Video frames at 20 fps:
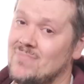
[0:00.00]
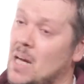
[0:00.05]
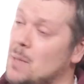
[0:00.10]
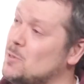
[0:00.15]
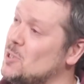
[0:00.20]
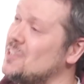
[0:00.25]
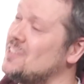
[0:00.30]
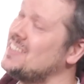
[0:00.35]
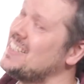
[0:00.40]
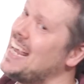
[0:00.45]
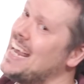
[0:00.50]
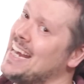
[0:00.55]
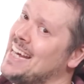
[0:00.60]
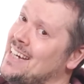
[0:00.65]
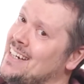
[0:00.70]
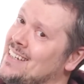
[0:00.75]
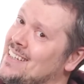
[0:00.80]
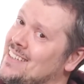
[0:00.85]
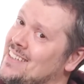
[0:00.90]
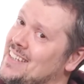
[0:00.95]
I'm just
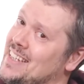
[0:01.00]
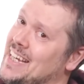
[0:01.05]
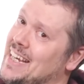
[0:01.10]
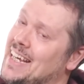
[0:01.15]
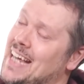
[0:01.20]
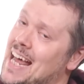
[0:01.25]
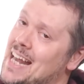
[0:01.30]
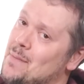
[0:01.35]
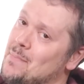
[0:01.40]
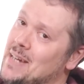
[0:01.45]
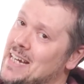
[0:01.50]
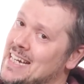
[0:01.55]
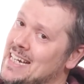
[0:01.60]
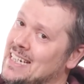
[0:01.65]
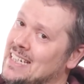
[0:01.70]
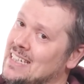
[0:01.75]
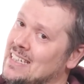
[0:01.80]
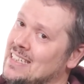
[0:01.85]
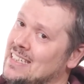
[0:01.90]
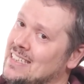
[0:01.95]
saying, the Academy,
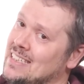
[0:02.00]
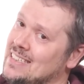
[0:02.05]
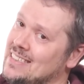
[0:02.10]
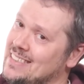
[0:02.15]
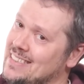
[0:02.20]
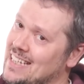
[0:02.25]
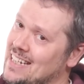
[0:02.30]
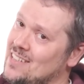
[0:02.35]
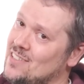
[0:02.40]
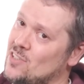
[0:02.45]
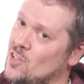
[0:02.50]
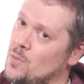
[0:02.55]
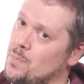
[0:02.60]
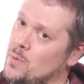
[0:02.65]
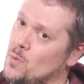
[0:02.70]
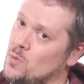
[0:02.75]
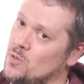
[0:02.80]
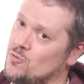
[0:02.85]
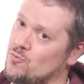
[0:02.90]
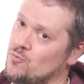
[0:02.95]
Dennis
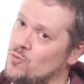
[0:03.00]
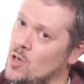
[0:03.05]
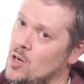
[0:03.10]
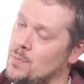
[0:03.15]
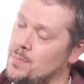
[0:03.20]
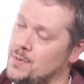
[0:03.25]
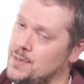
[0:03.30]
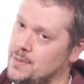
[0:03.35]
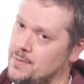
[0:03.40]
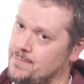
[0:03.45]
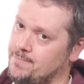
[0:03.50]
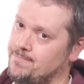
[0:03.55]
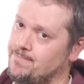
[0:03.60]
Hopper was robbed.